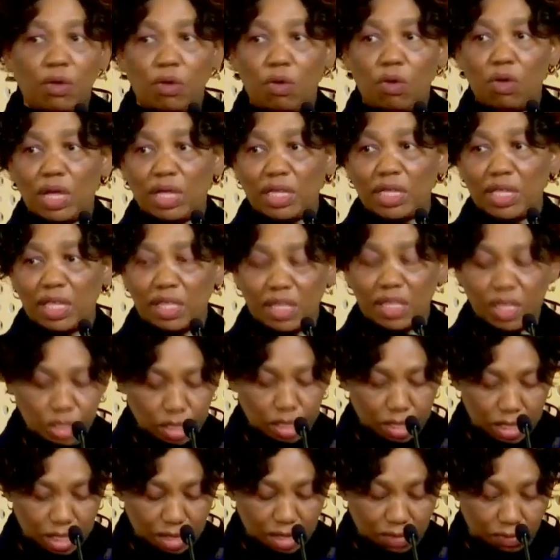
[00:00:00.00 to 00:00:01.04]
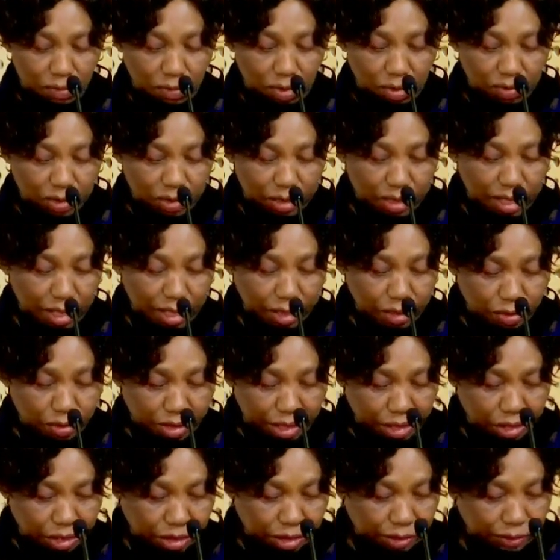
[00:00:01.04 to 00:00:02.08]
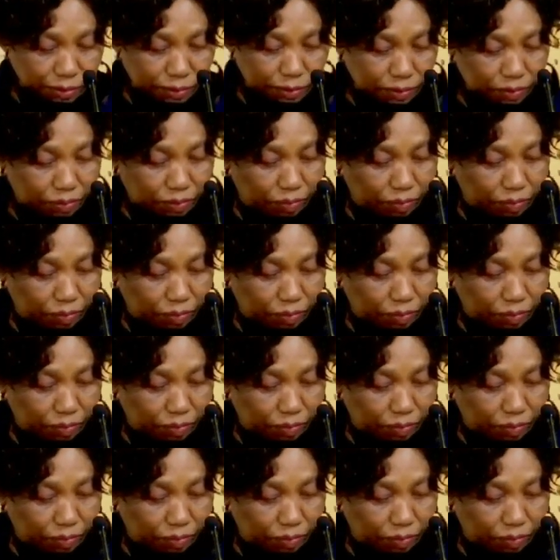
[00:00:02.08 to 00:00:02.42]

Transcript: organizations involved in education.